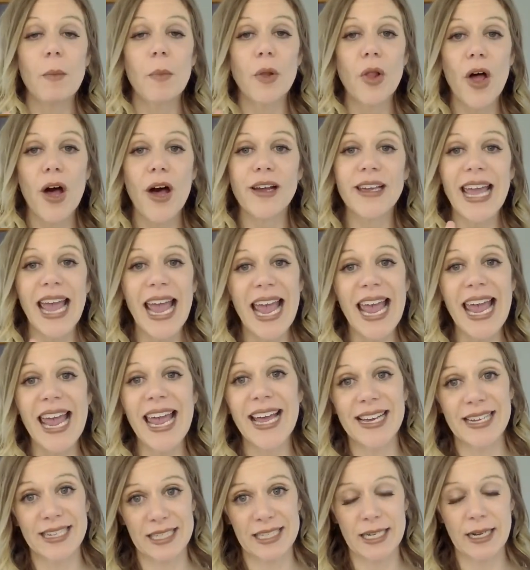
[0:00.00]
blog,
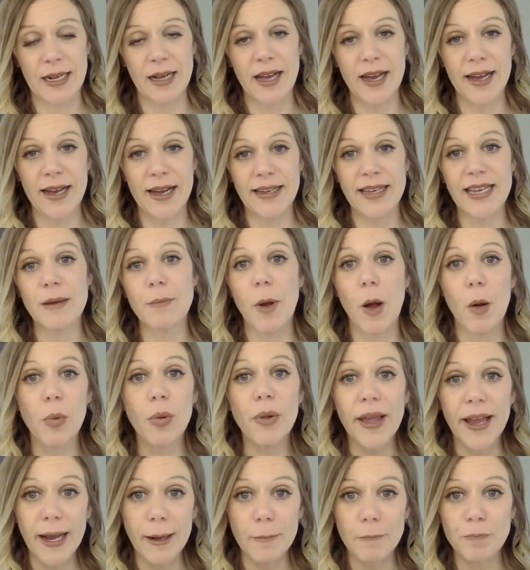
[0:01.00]
and email
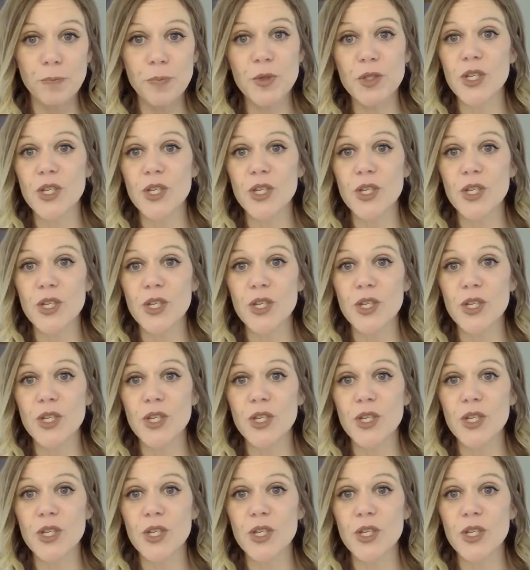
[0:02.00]
plan.